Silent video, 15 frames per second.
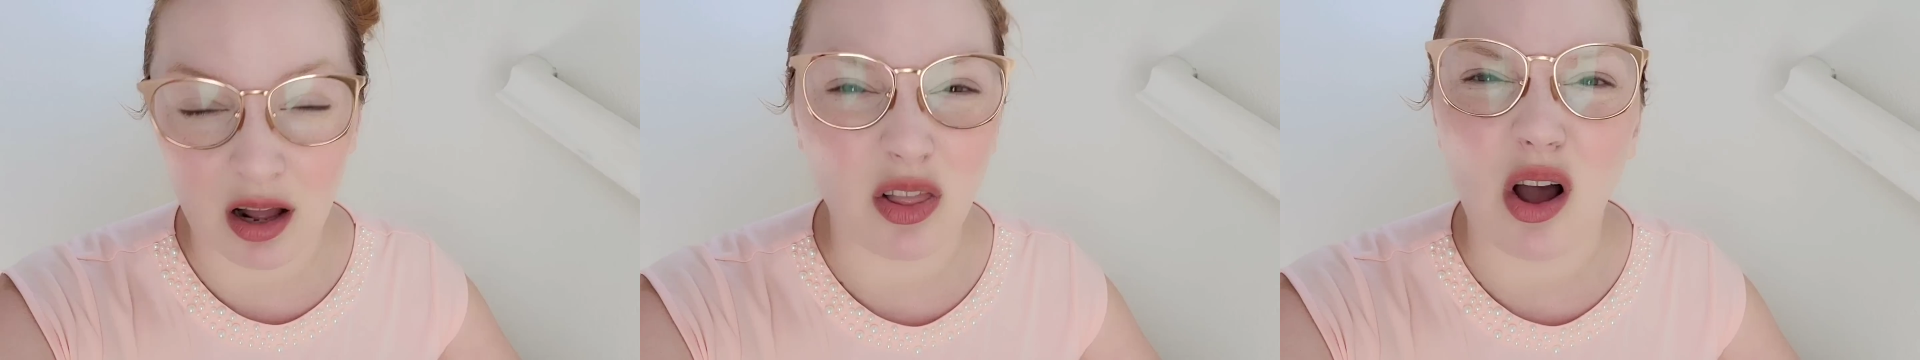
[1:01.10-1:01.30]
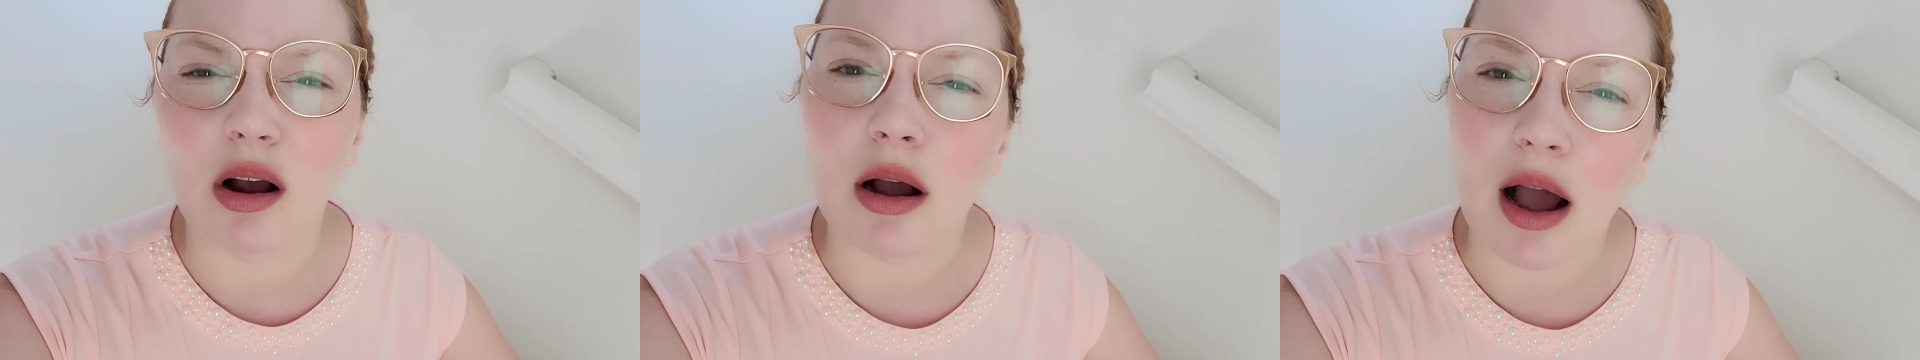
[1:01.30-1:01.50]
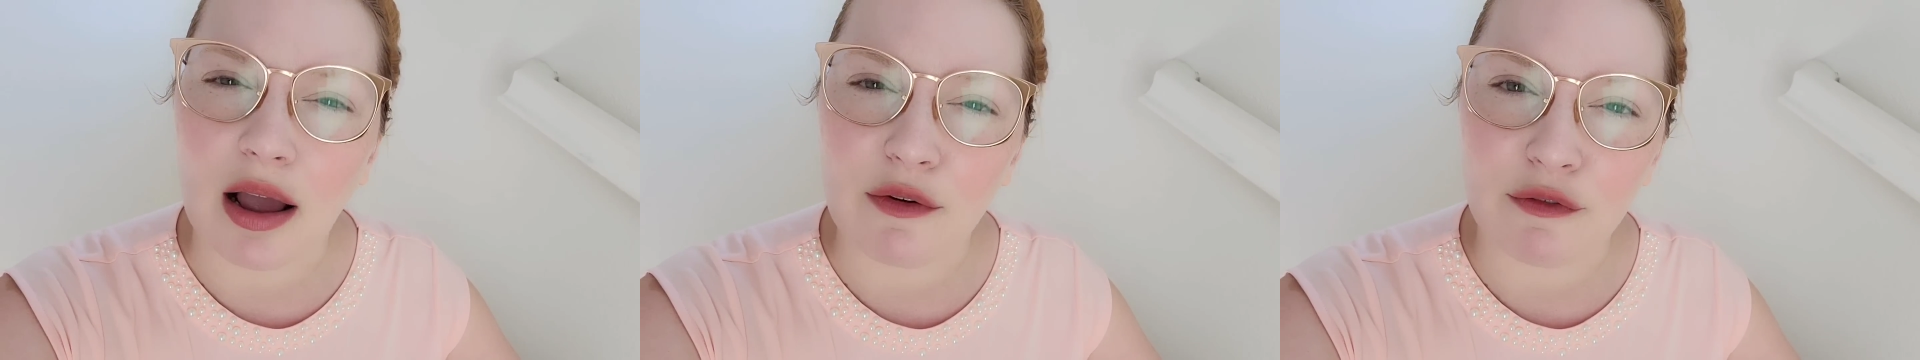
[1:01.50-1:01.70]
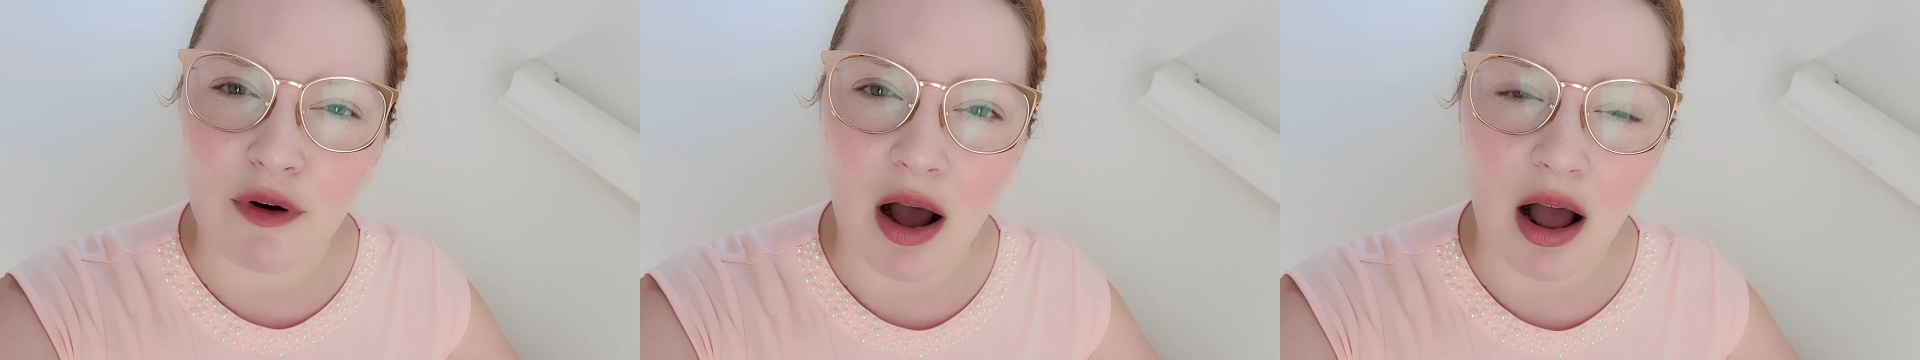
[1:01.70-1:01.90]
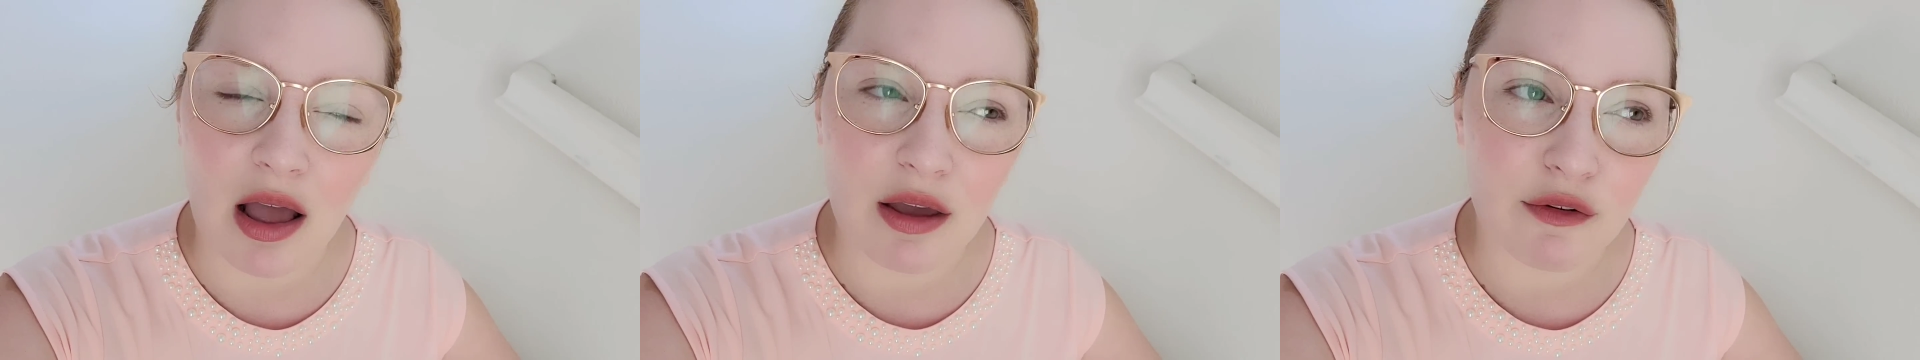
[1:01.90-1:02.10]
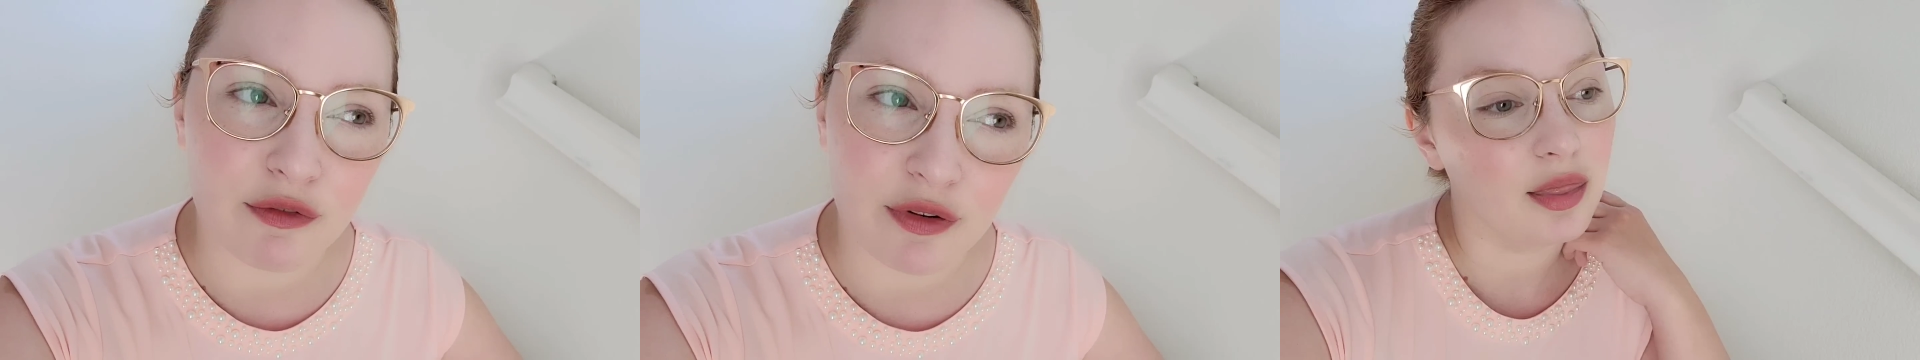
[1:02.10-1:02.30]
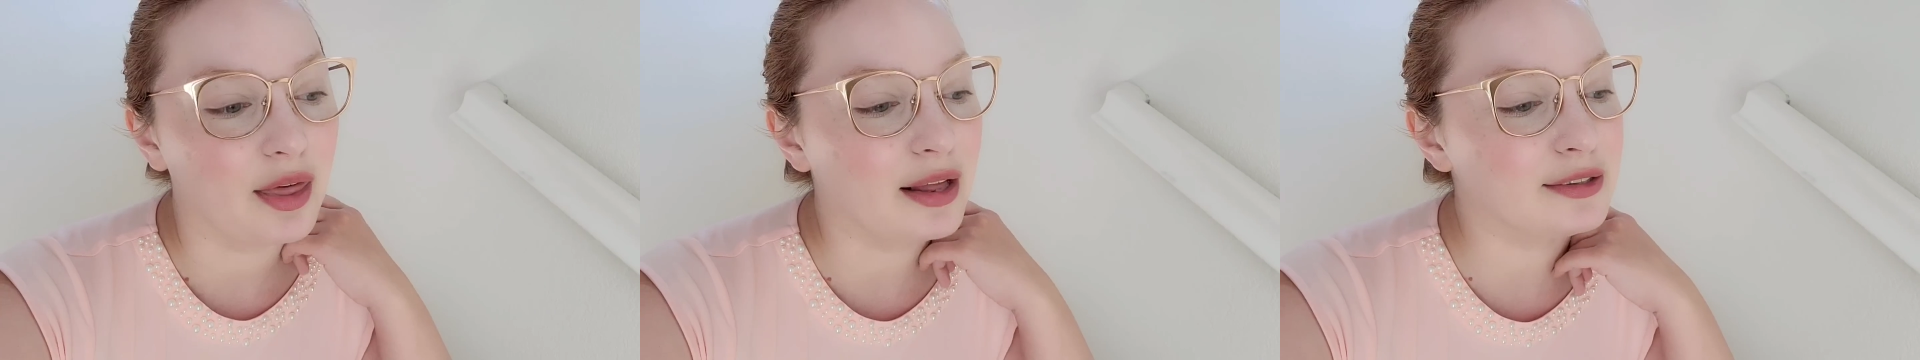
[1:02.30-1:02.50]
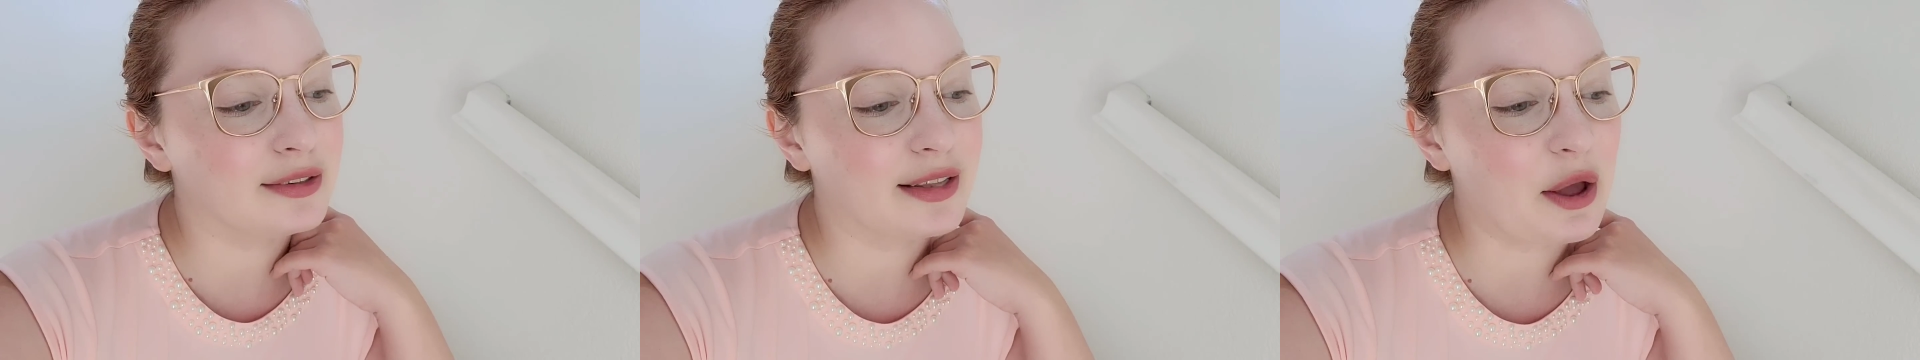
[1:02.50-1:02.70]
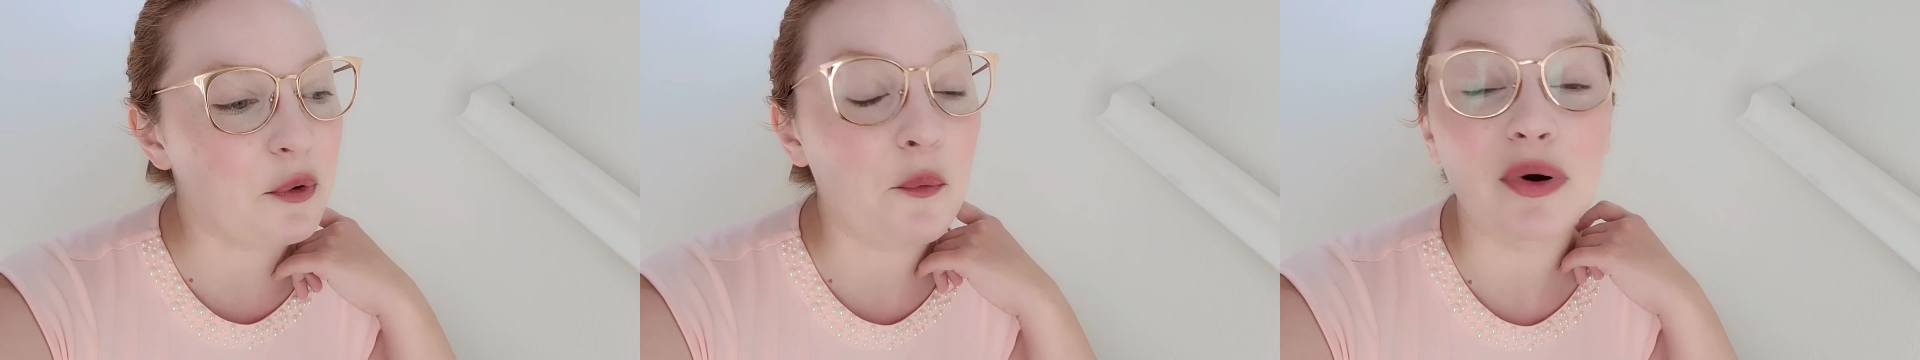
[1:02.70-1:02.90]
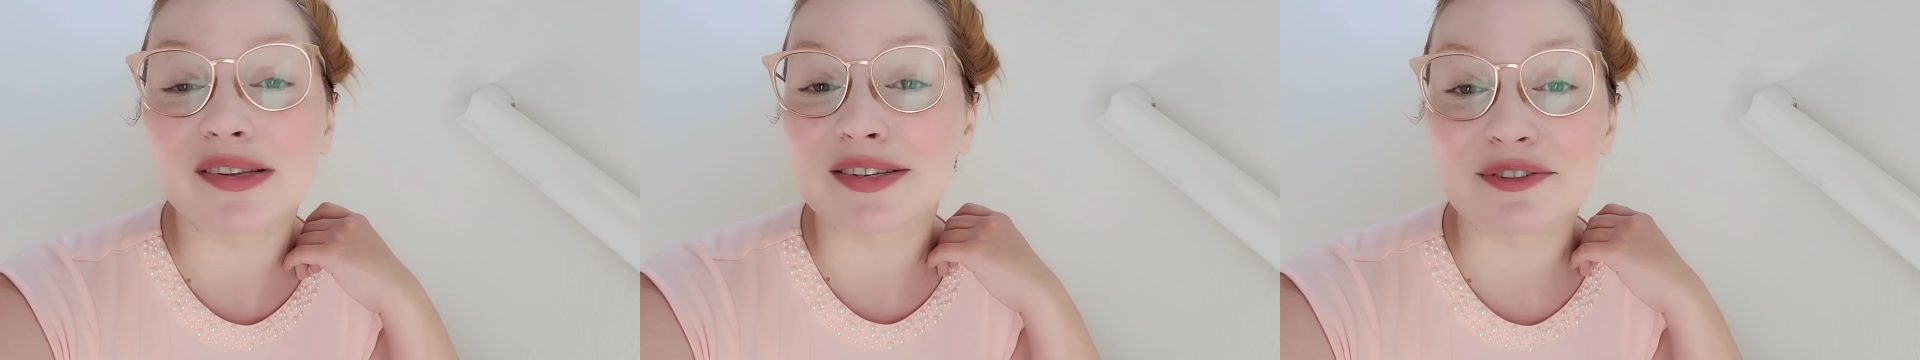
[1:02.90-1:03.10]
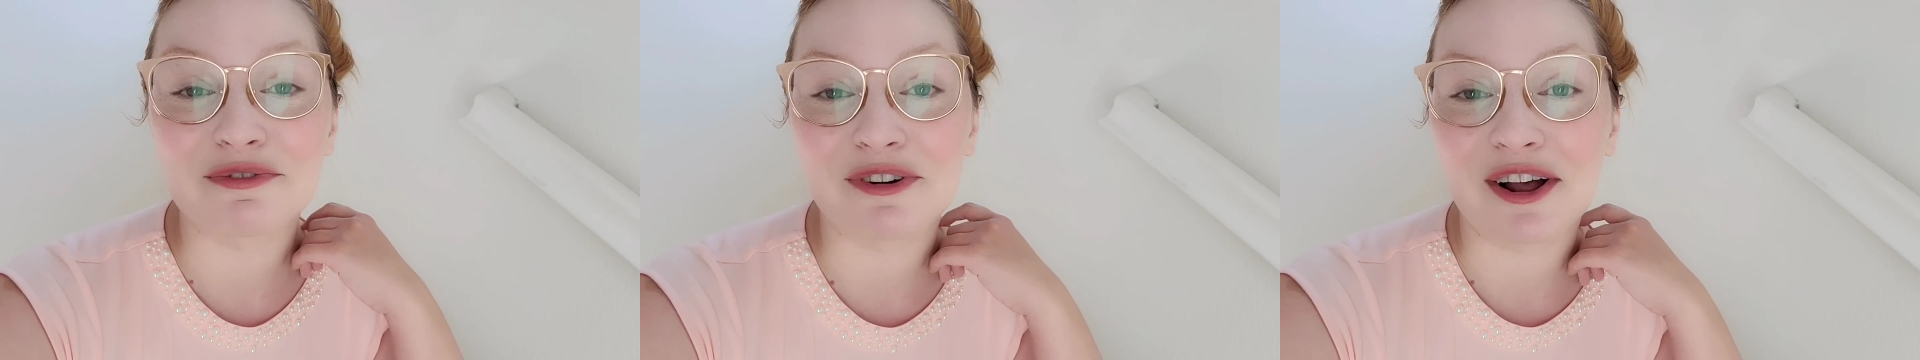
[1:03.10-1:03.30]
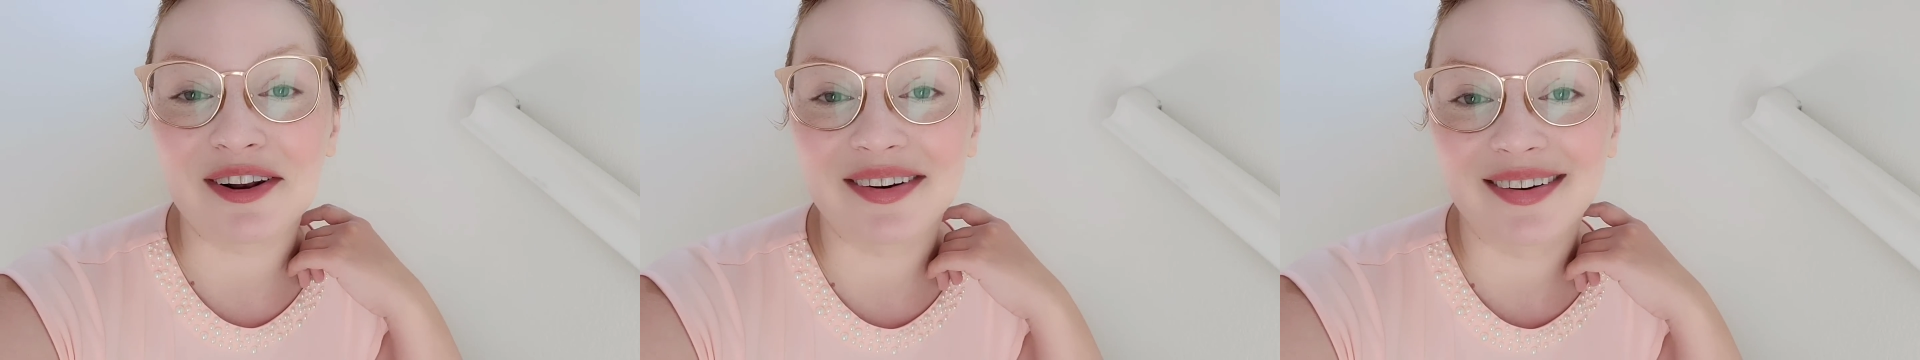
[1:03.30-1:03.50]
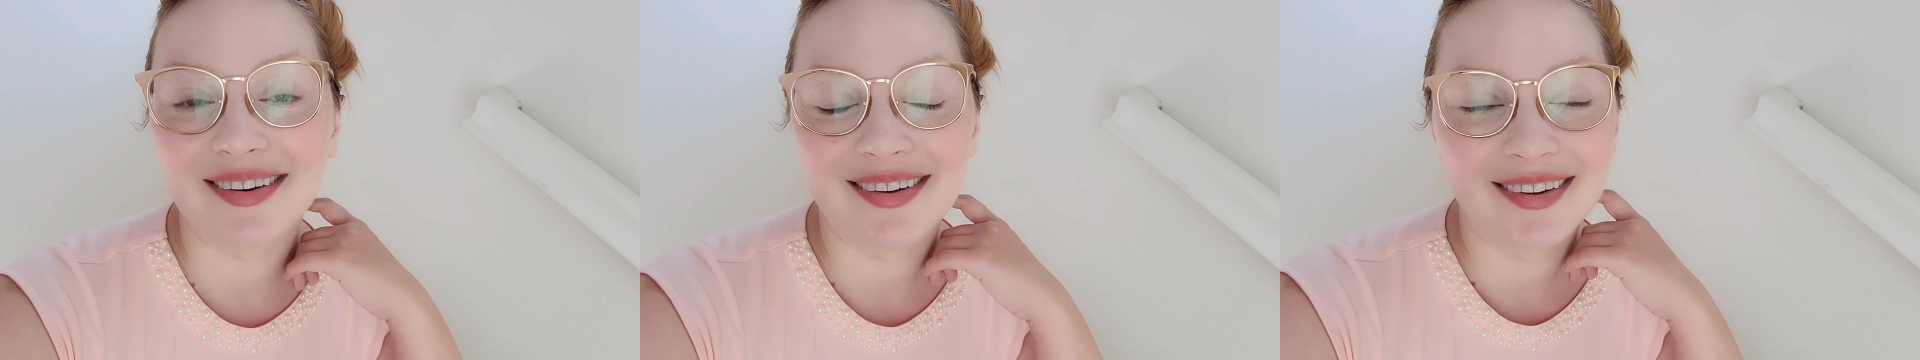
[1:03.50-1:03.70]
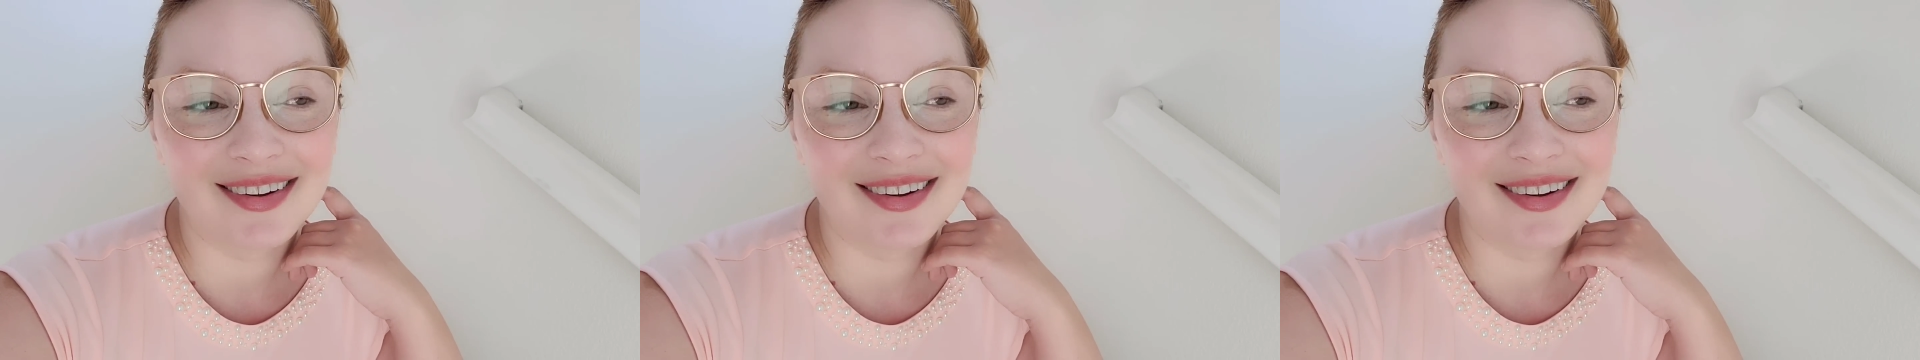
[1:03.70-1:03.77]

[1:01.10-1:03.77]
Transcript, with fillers: along I-5. That, that wasn't fun.